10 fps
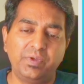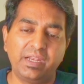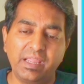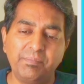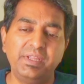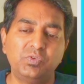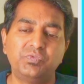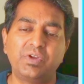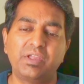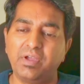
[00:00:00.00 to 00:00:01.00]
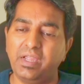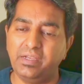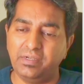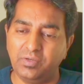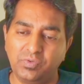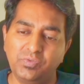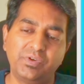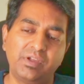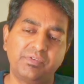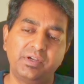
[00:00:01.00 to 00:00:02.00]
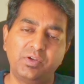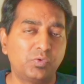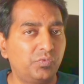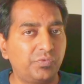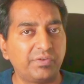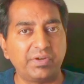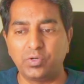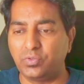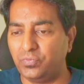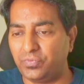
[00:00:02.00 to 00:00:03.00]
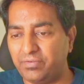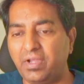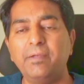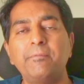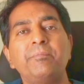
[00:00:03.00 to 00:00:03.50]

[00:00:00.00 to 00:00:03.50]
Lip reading: an IP 255.255.255.255,